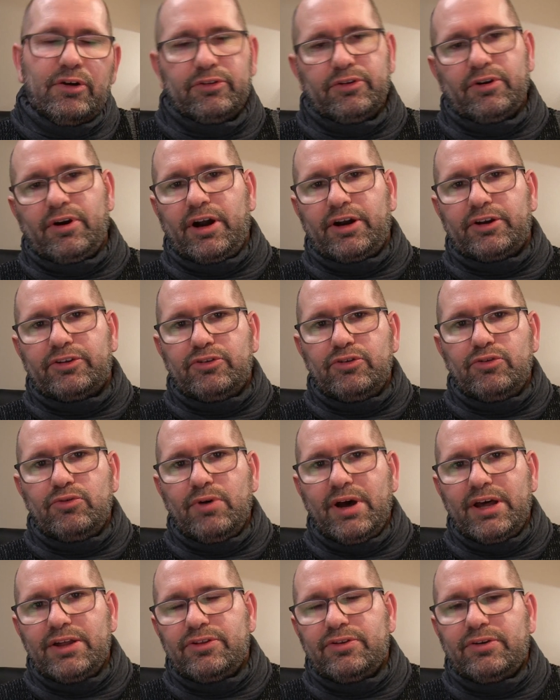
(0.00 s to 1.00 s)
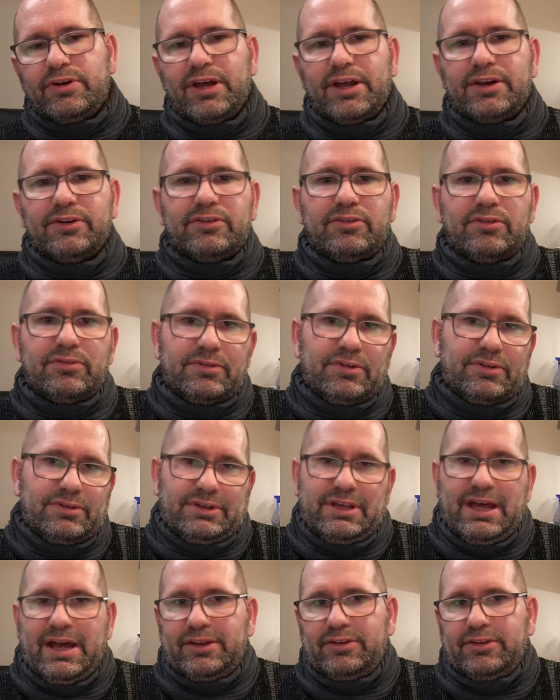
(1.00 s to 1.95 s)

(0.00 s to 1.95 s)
There are two ways you can, uh, yeah,